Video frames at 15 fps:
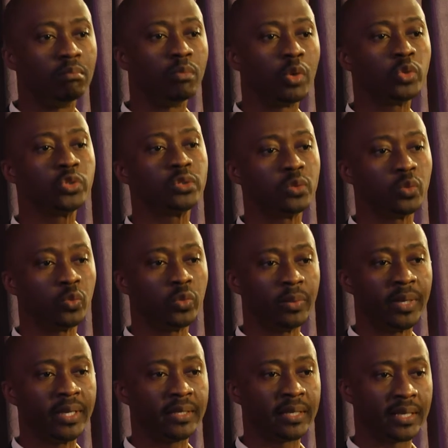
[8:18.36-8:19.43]
most
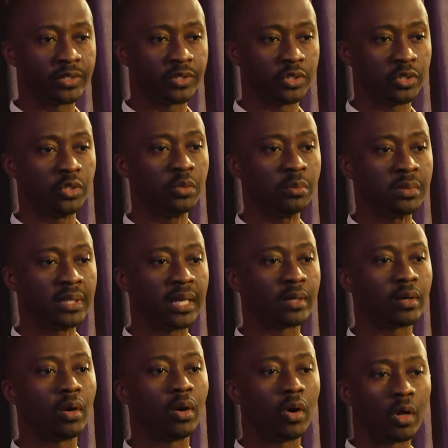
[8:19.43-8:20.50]
women assume
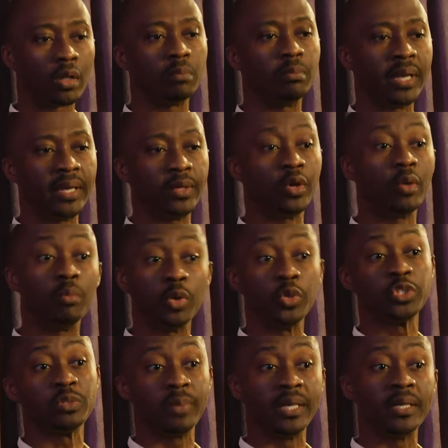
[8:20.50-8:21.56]
that all men or
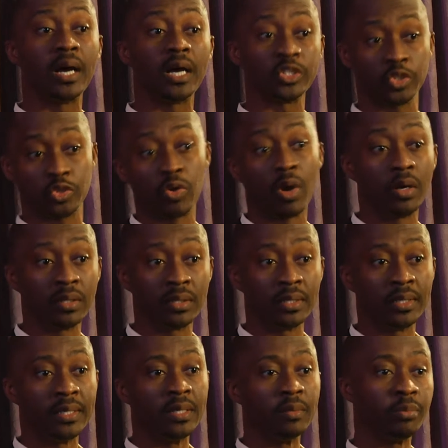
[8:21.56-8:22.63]
most men are strong
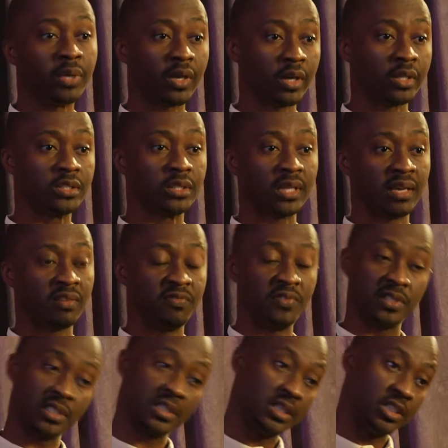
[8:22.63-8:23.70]
because they're
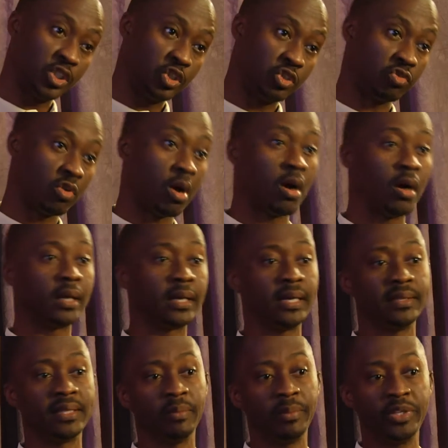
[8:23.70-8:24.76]
physically strong
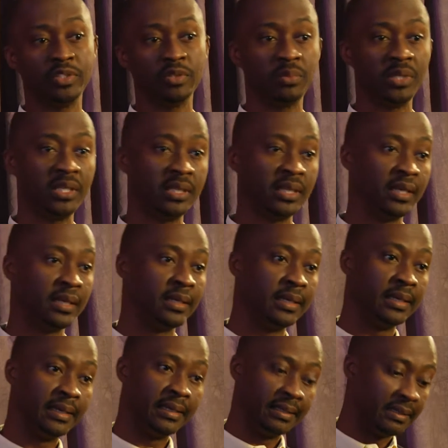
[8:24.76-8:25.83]
and they're meant to be the
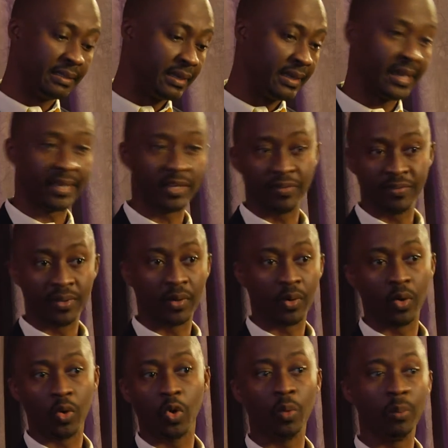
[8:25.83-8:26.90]
head of the
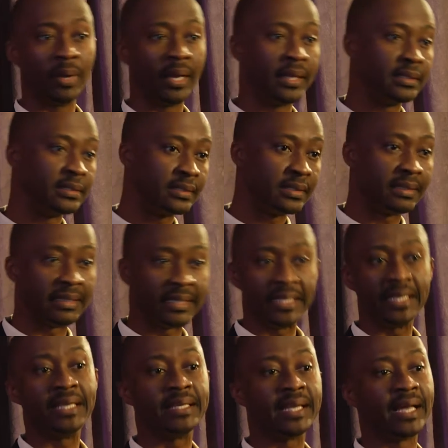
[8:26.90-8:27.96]
home and
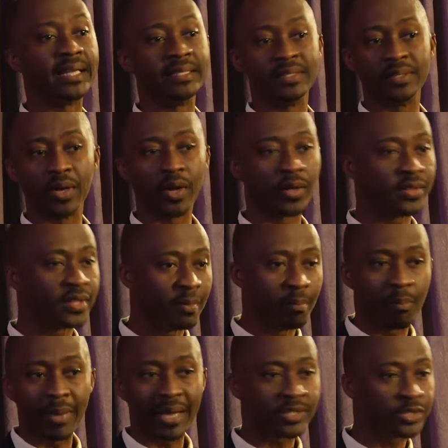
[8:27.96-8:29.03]
lead and all the
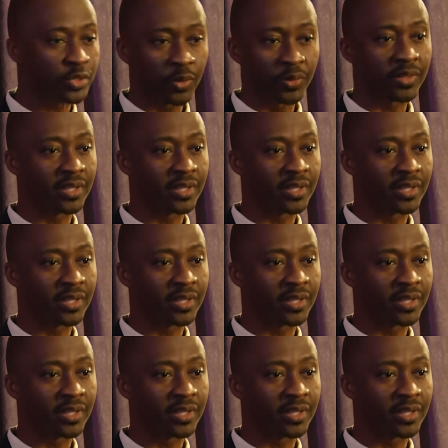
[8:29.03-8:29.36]
macho